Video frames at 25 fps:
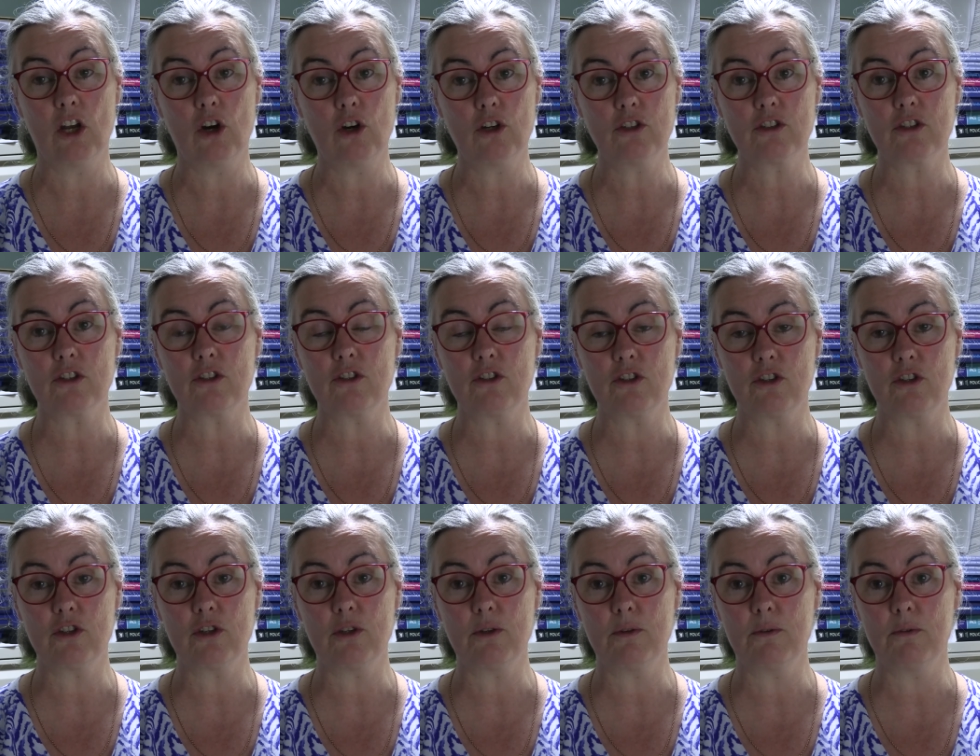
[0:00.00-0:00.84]
order
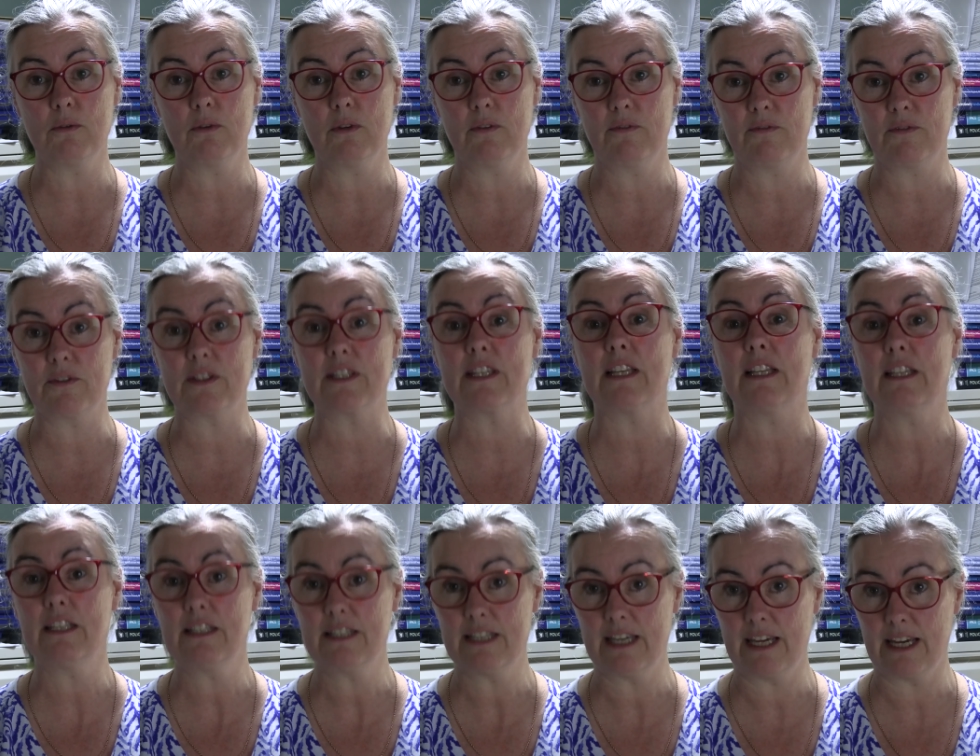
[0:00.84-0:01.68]
to
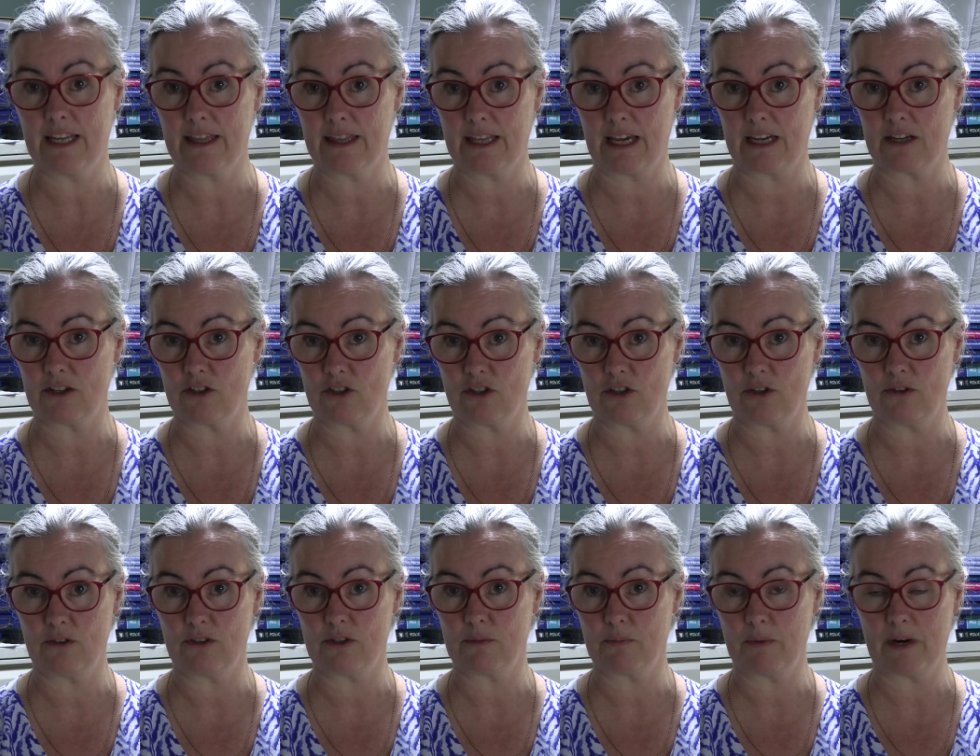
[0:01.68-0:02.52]
facilitate that as
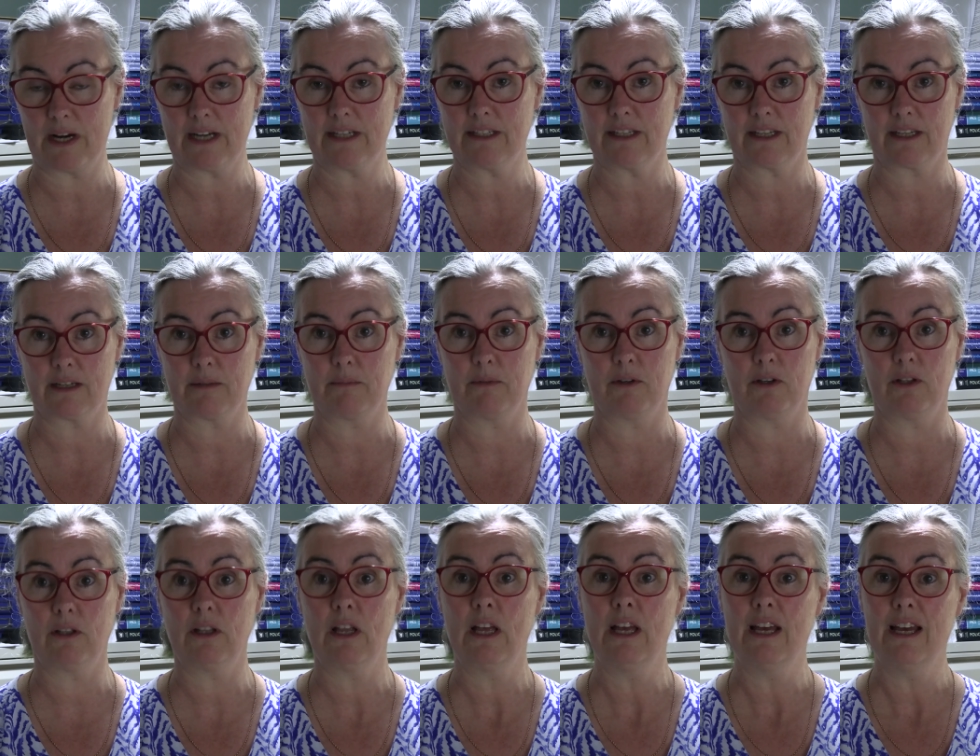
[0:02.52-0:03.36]
soon as
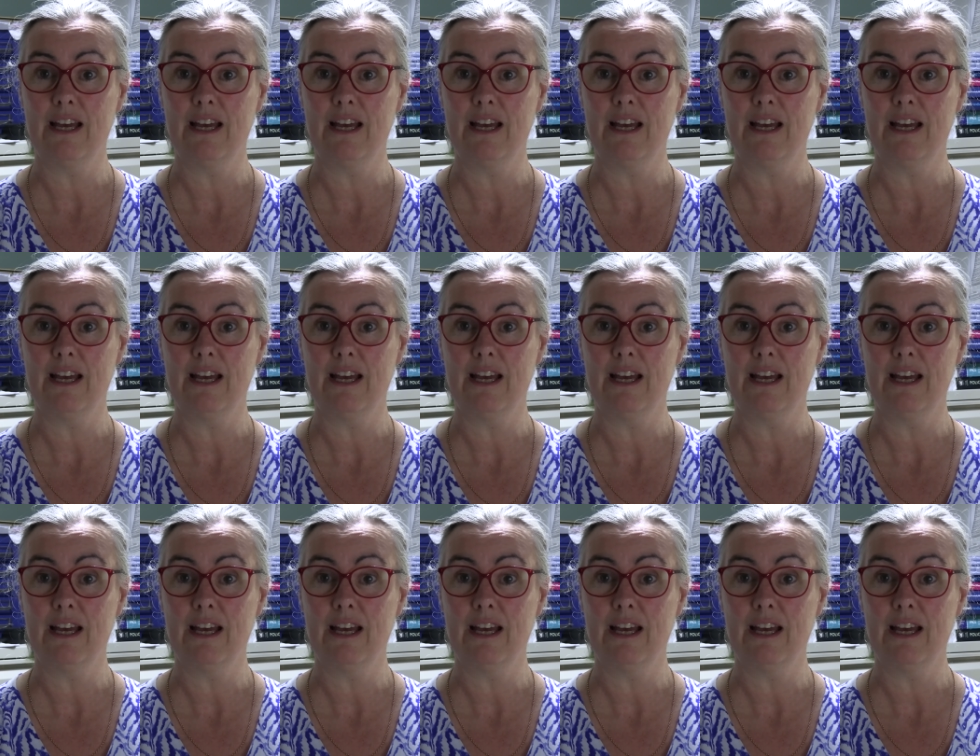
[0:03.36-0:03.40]
practicable,